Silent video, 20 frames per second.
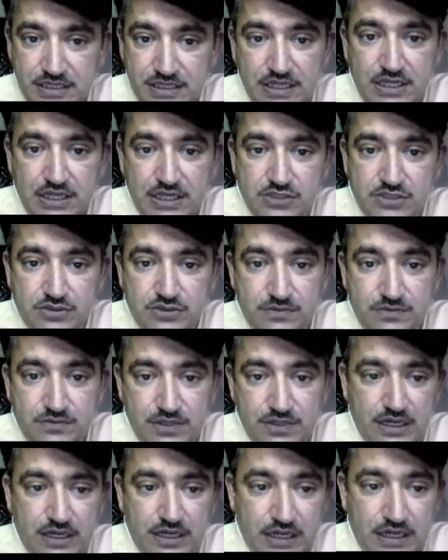So
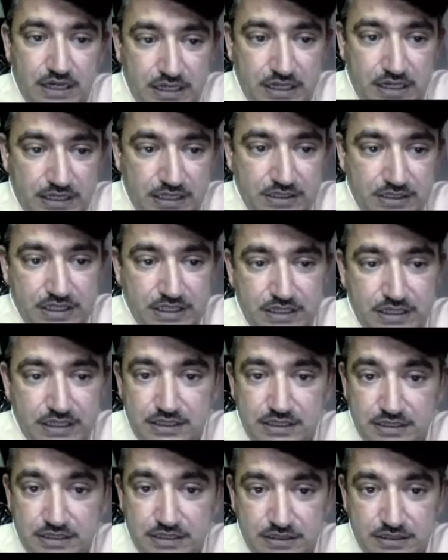in the
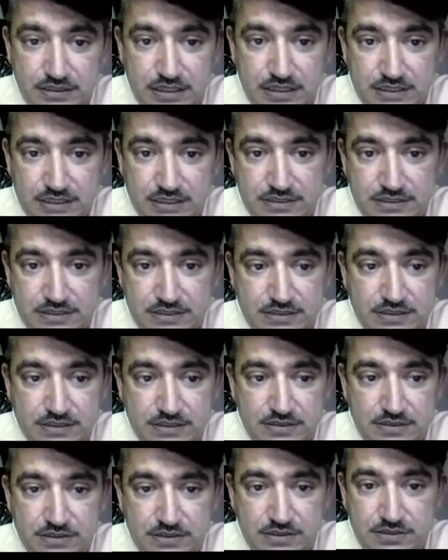end, the last
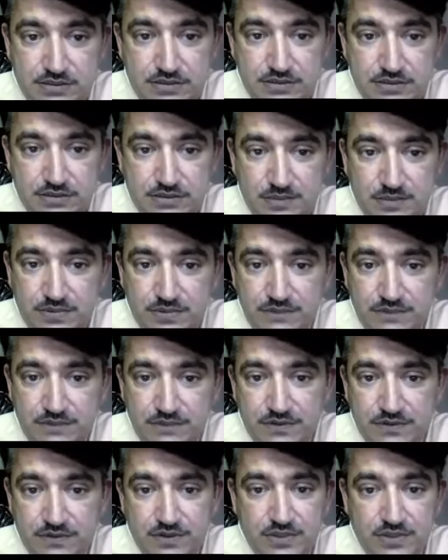step, the
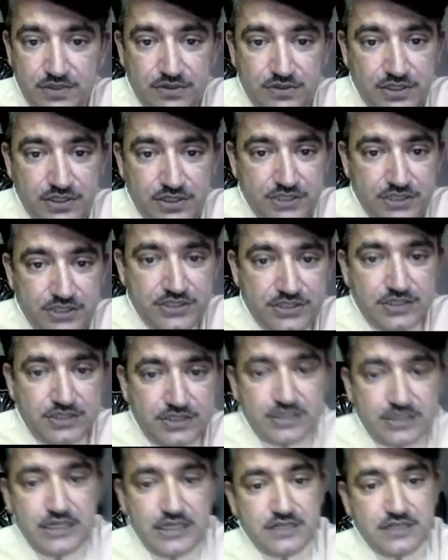favorable orientation
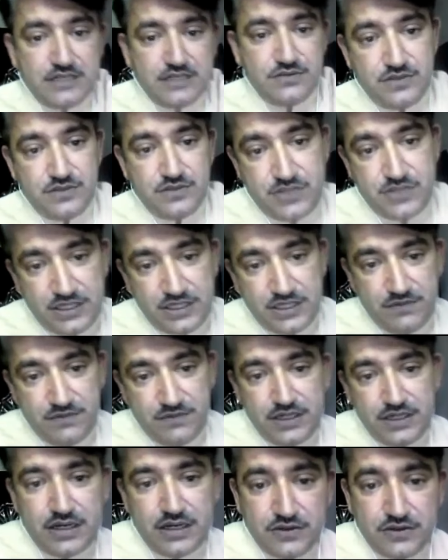relative to the trade
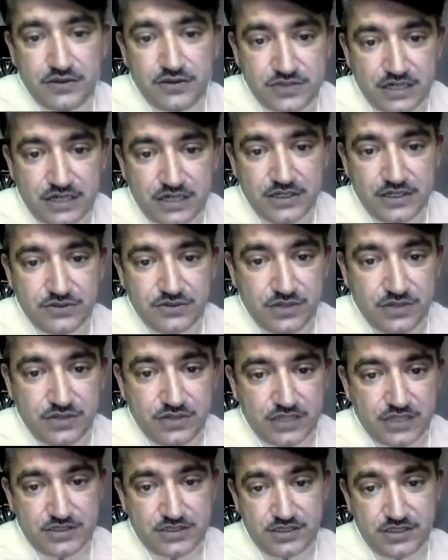wind now started to
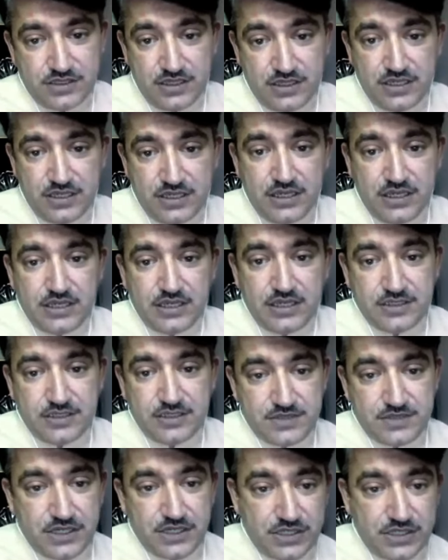cause
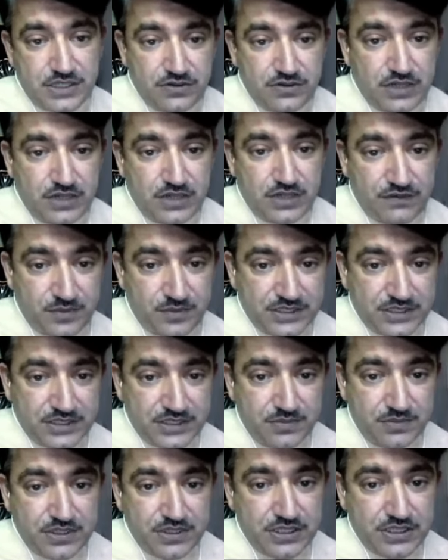substantial orographic
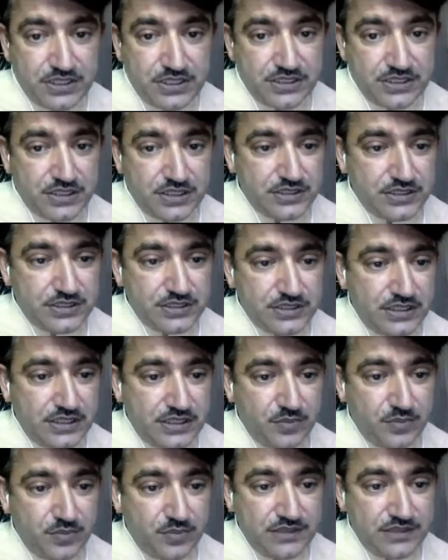precipitation, the resulting
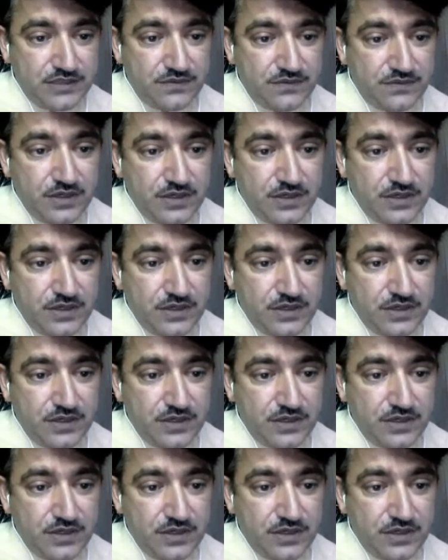massive.